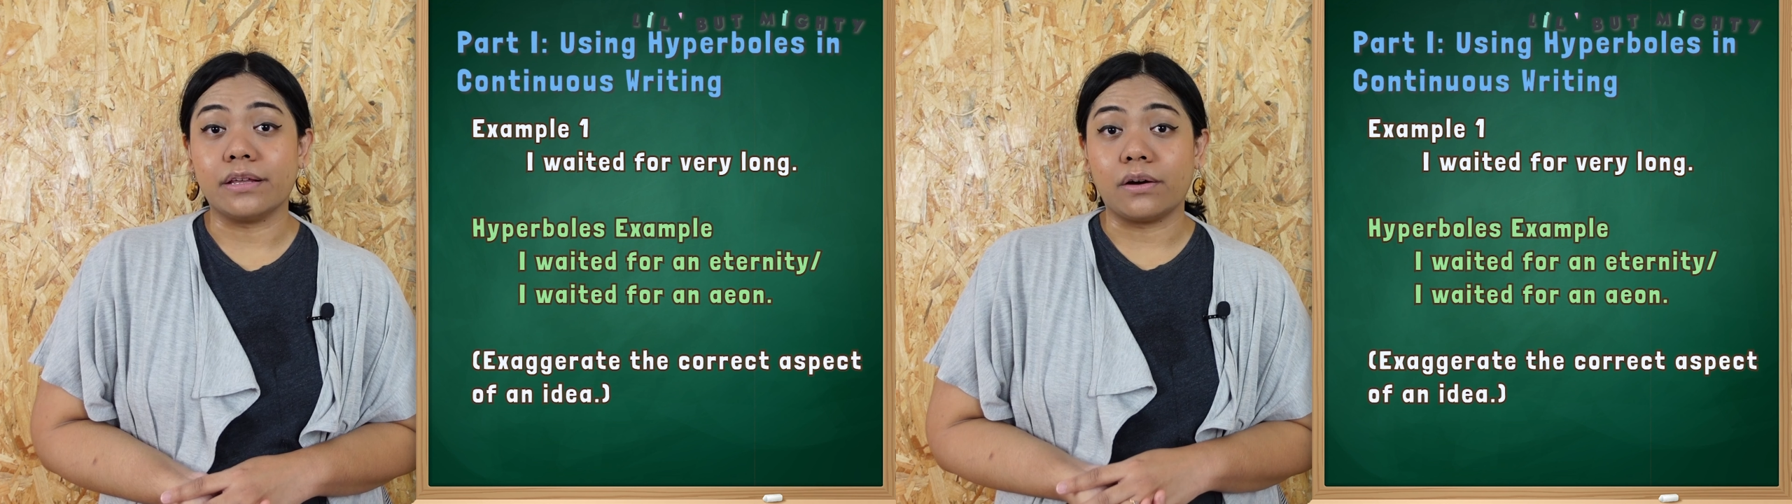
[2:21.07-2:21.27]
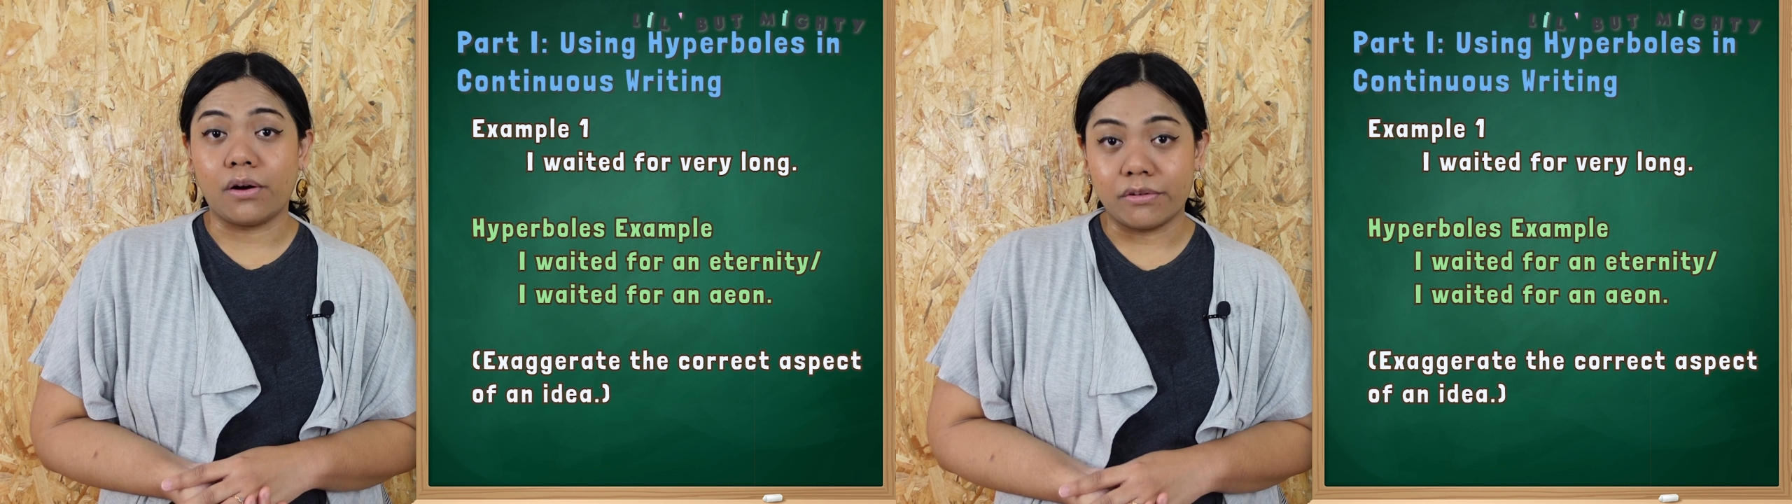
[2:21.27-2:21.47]

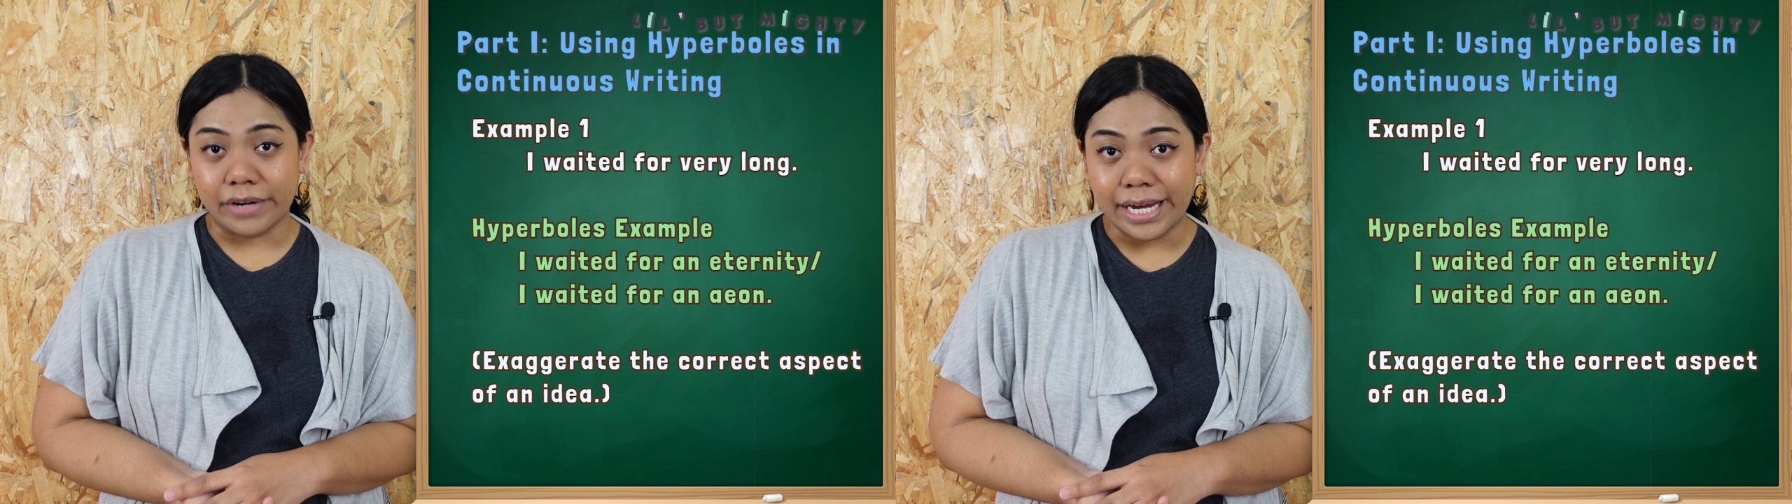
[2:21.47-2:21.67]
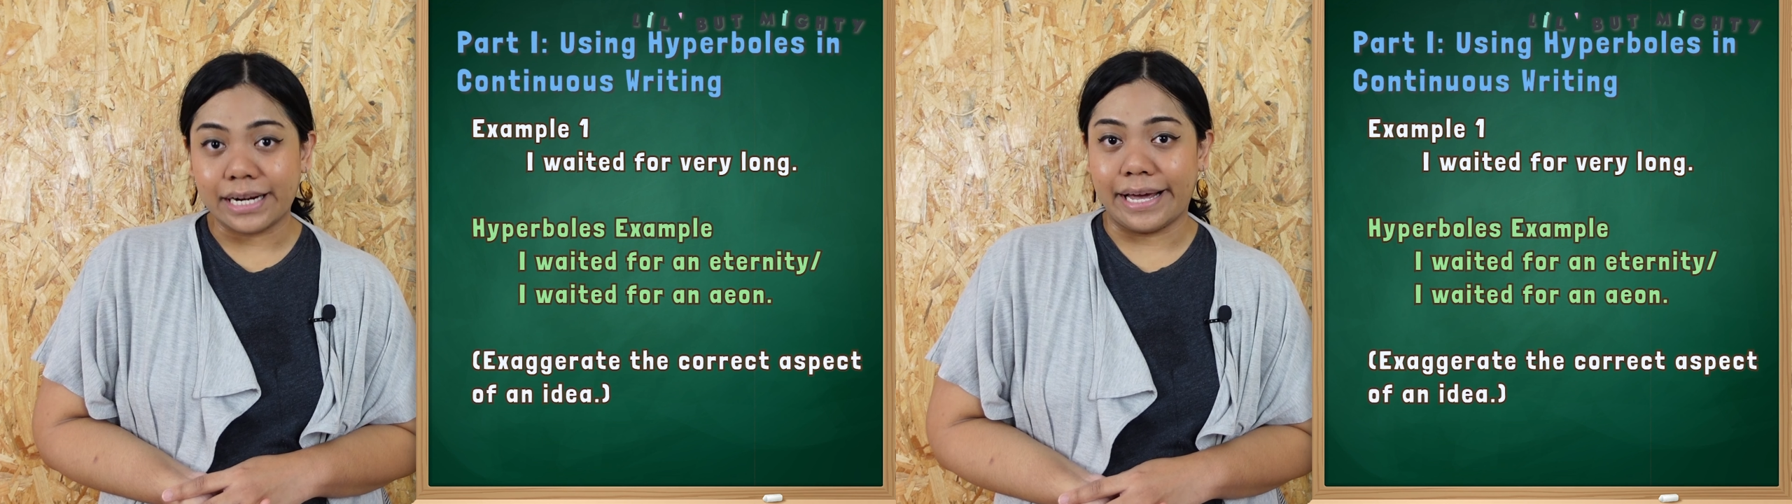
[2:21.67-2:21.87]
the
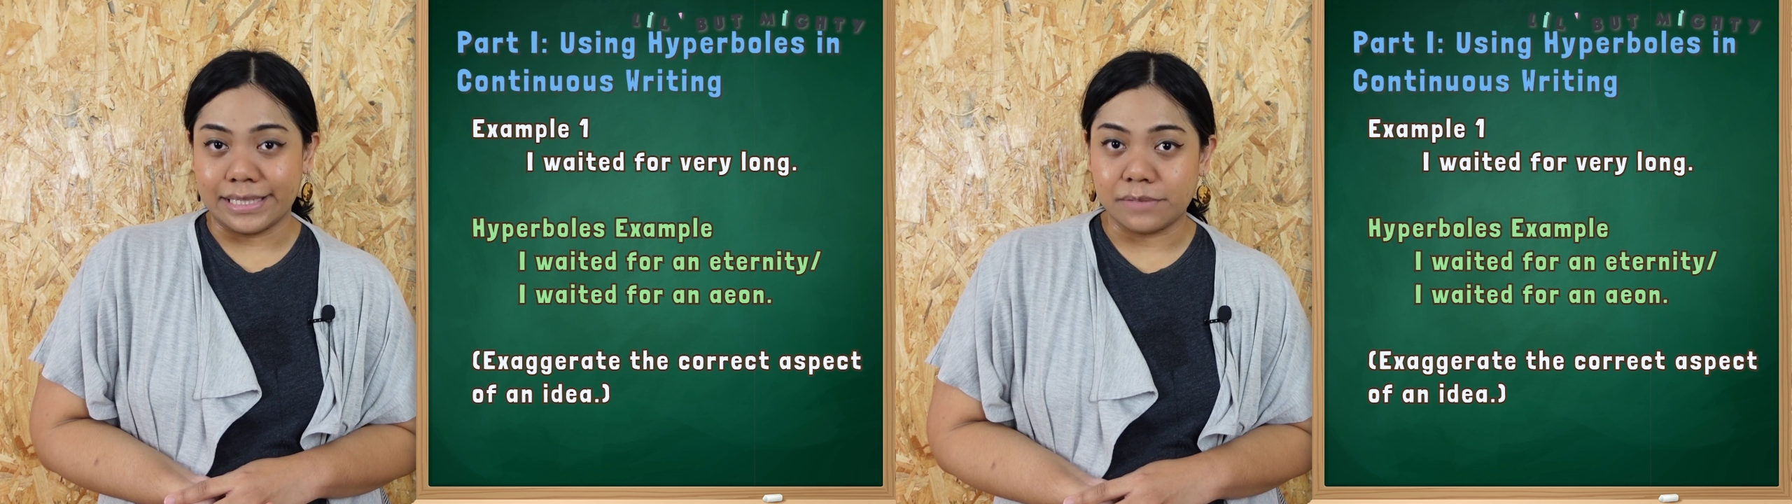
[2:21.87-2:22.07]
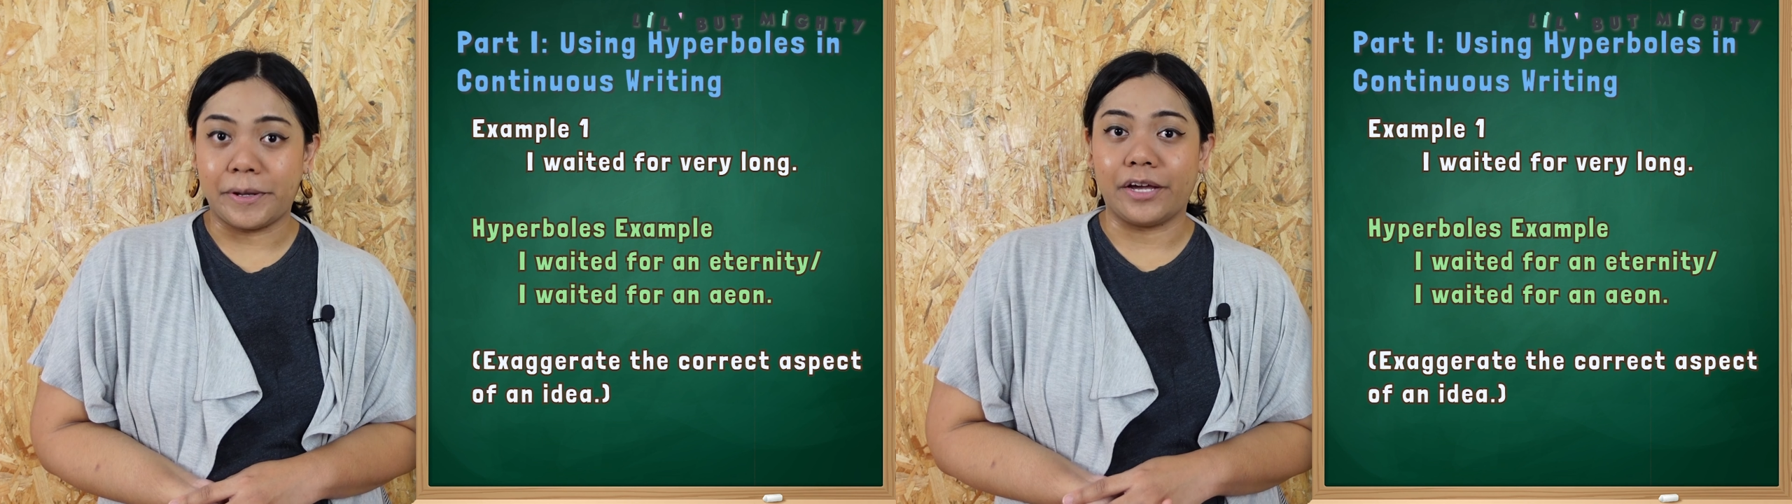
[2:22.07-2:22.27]
correct
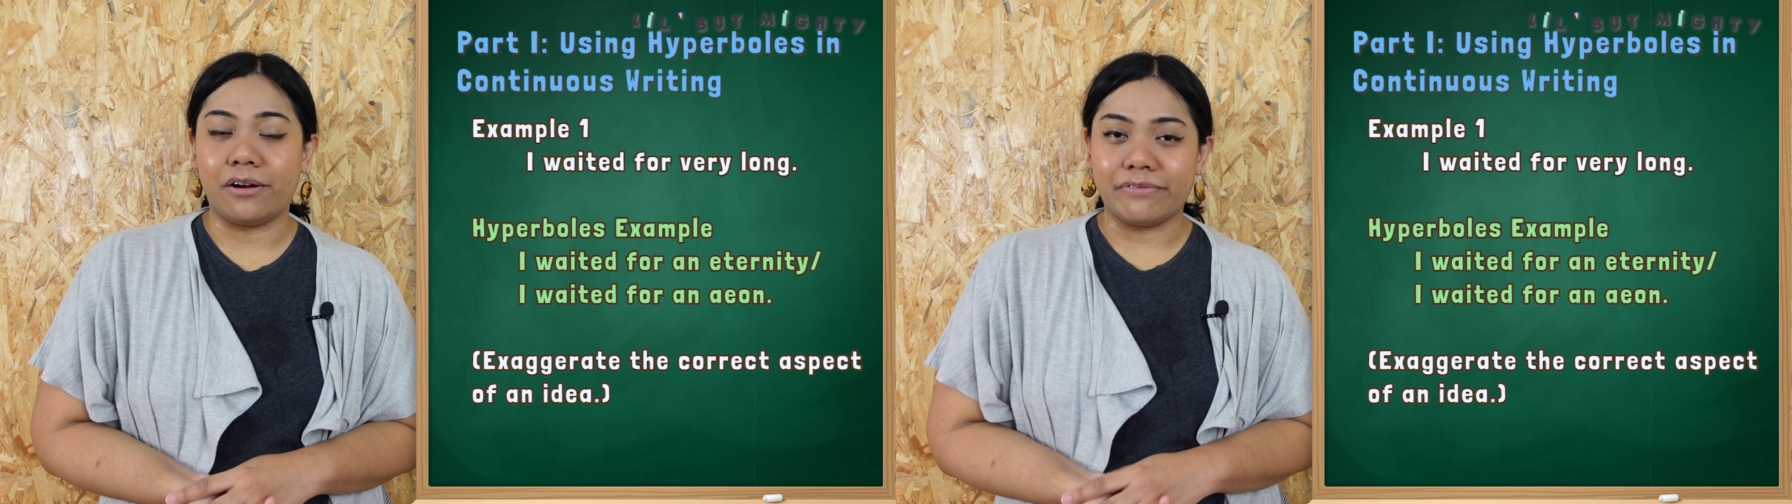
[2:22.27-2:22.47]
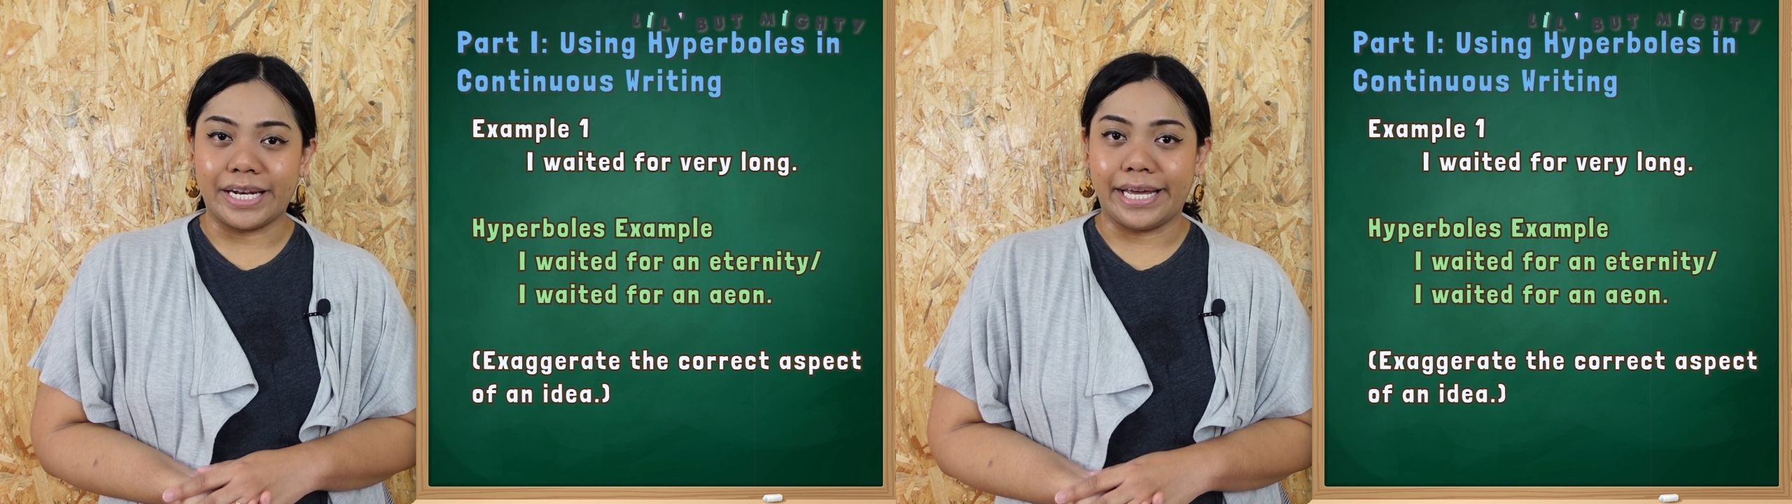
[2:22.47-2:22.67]
aspect
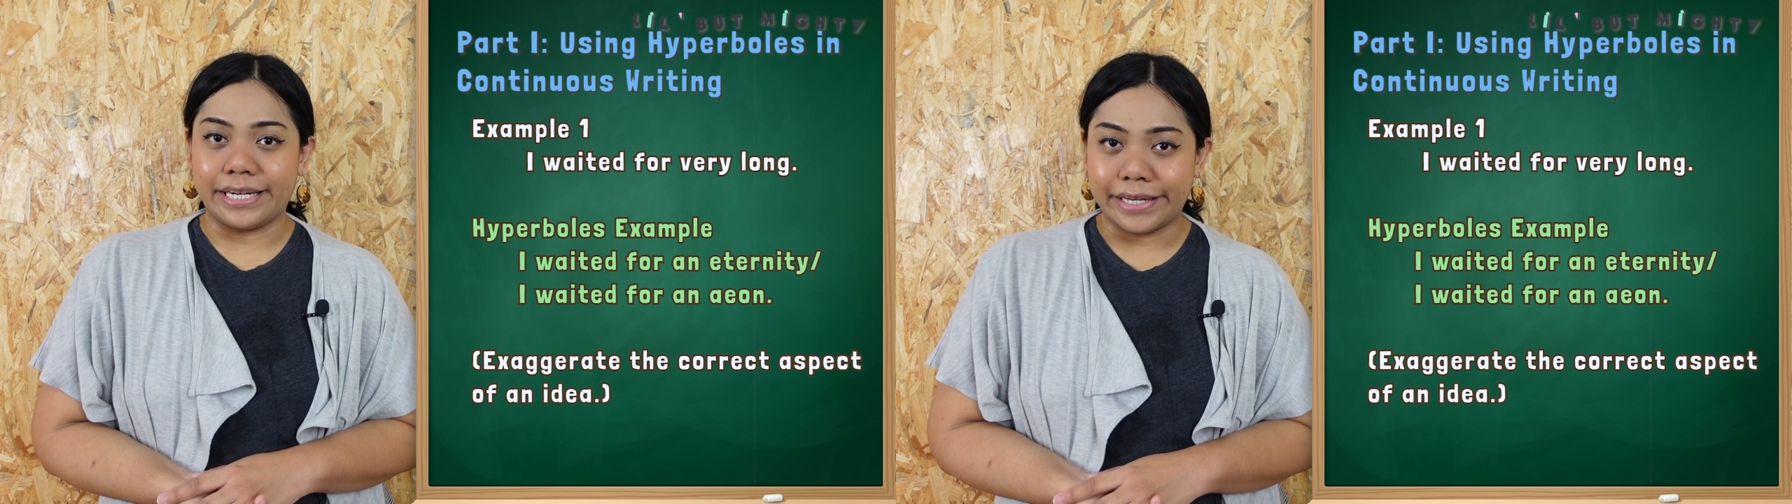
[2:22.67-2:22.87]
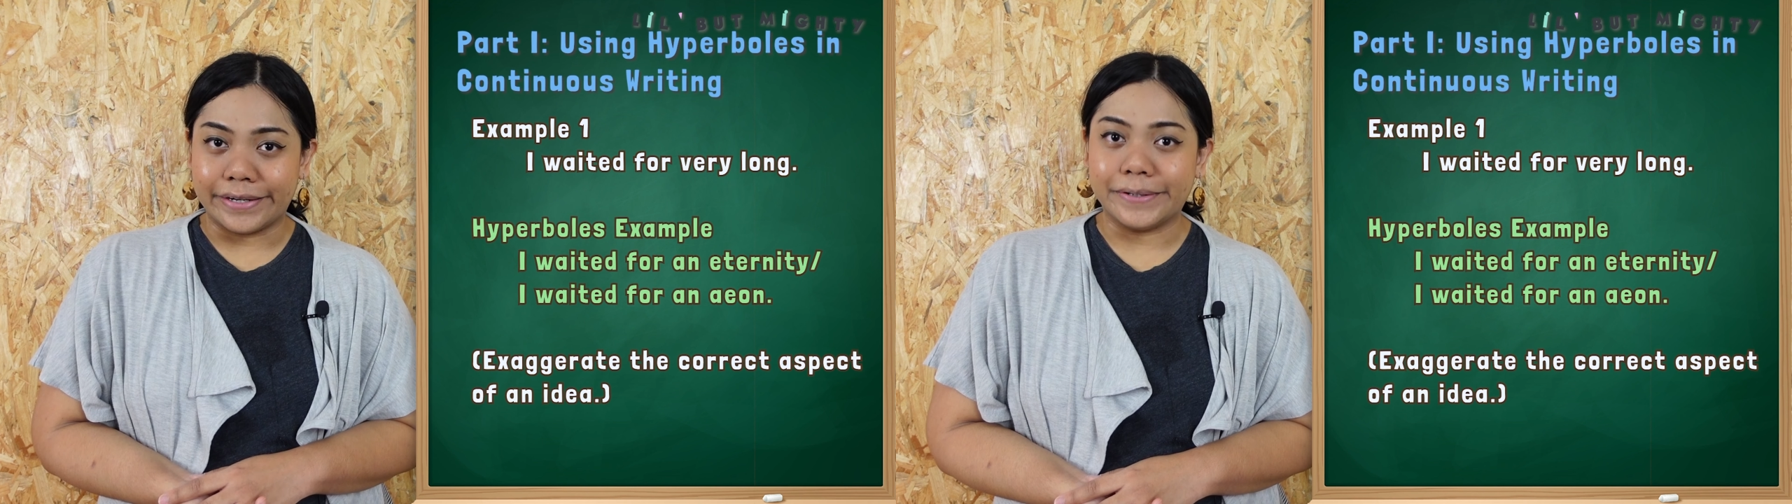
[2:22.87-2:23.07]
of an
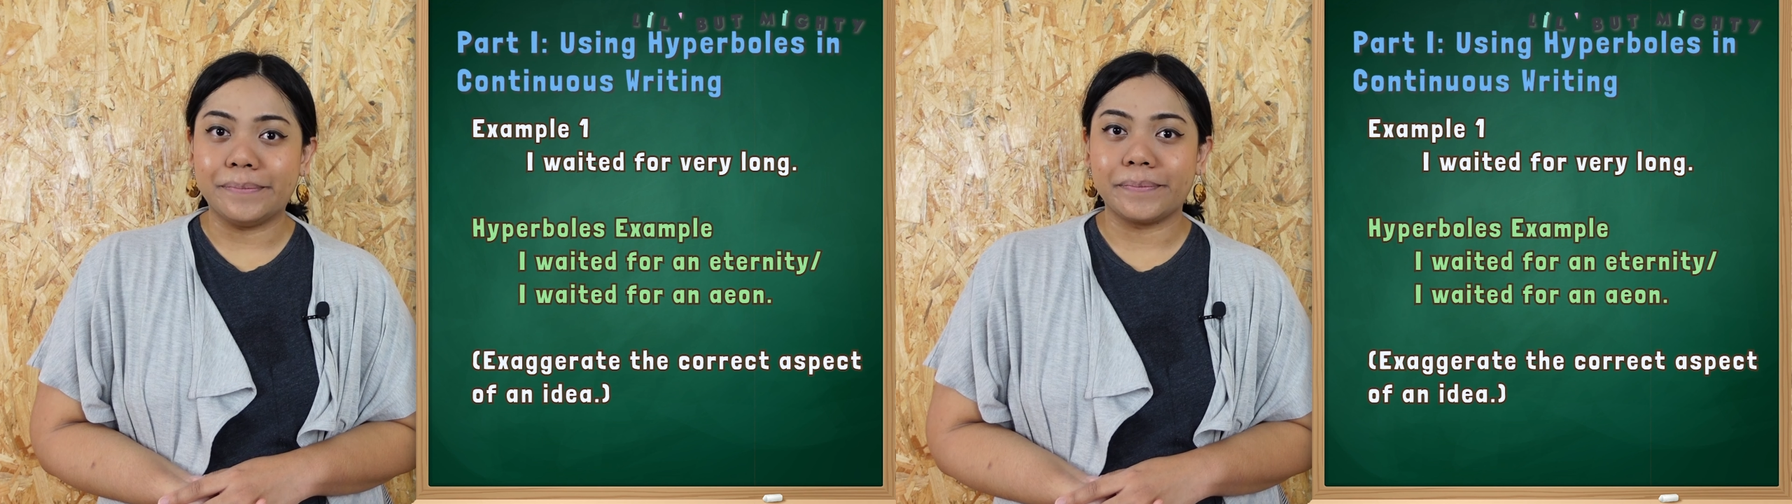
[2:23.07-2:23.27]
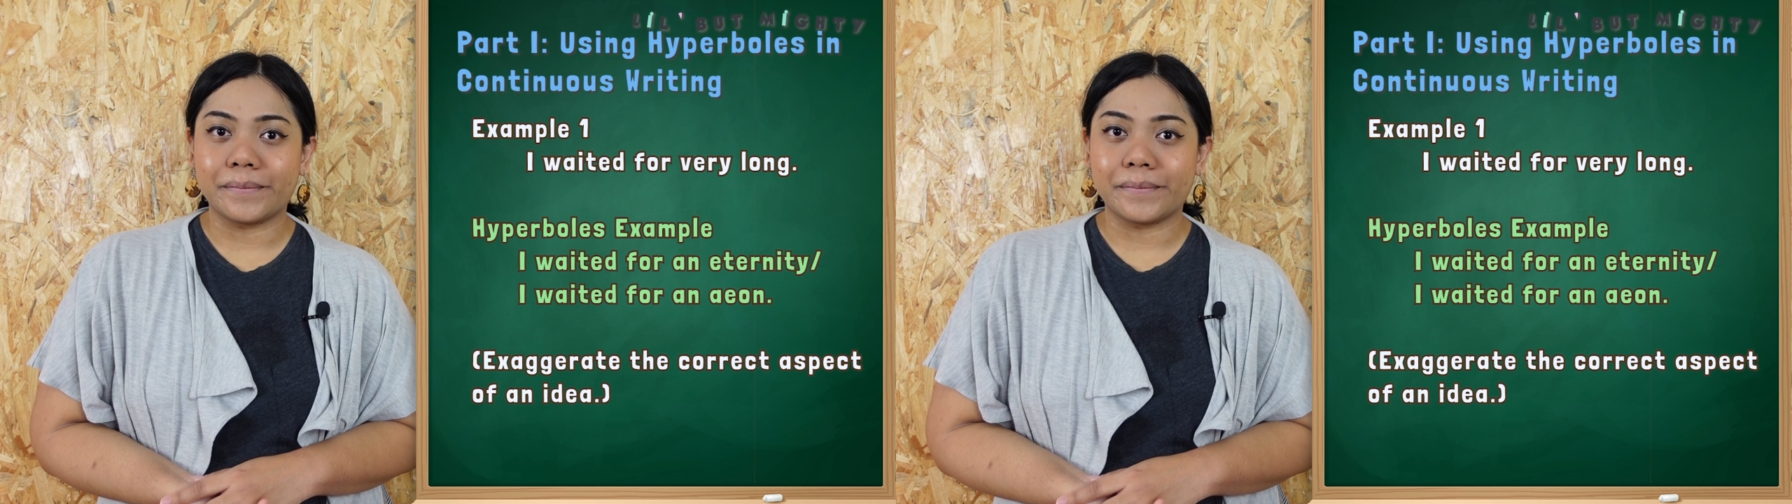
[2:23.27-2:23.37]
idea.